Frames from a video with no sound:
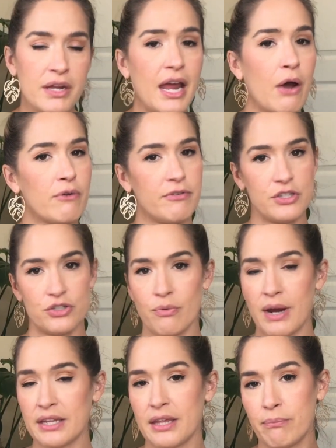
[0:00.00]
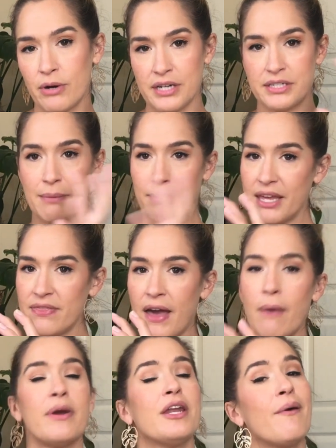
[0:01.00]
Now, if it's directly pressed up in
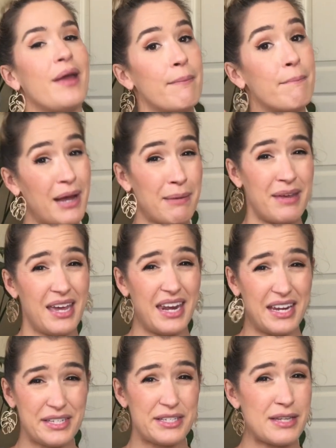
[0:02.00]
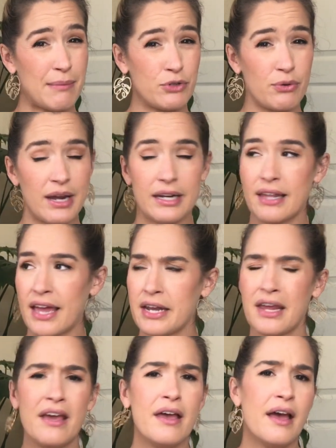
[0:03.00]
that window, it might be getting some direct
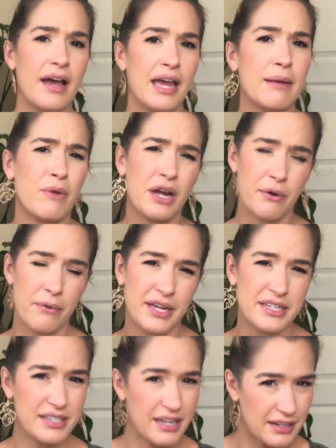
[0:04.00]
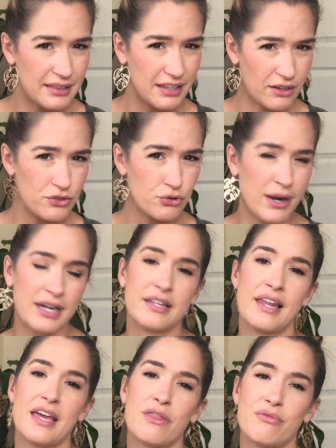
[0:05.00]
light. Again, my Hoyas get a little
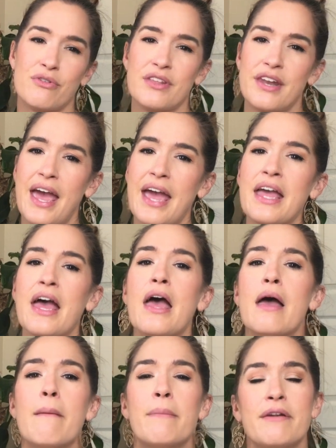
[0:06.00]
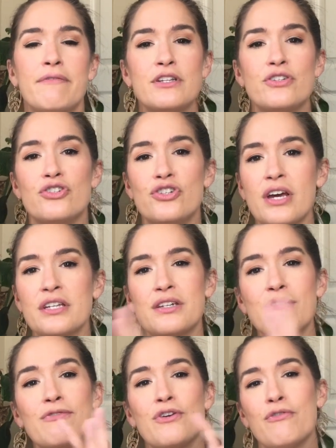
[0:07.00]
direct light through the day, but if it's
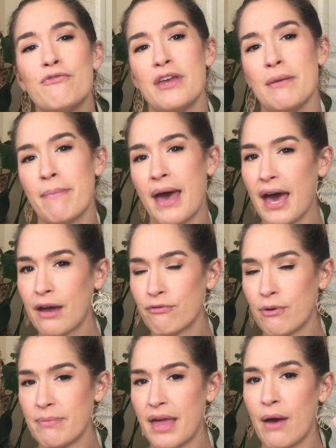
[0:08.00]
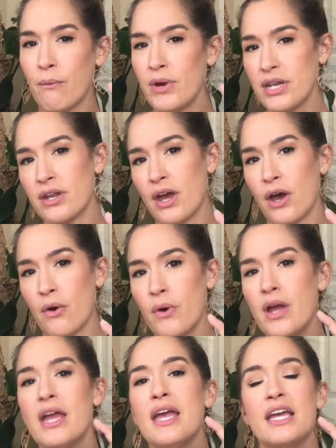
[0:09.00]
just a few feet back from that
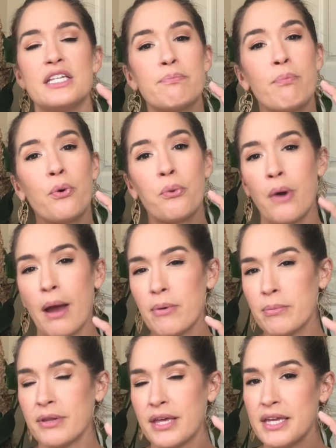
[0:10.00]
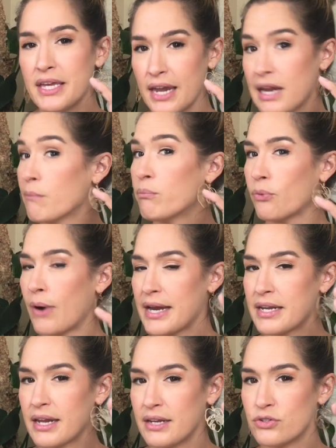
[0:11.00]
window, it's probably getting
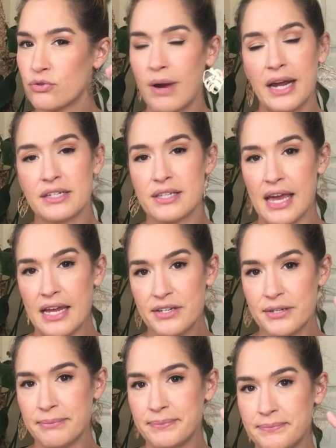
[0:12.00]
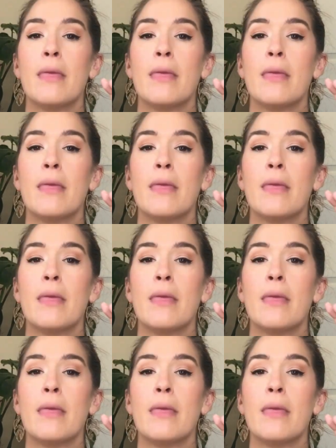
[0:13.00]
bright indirect light.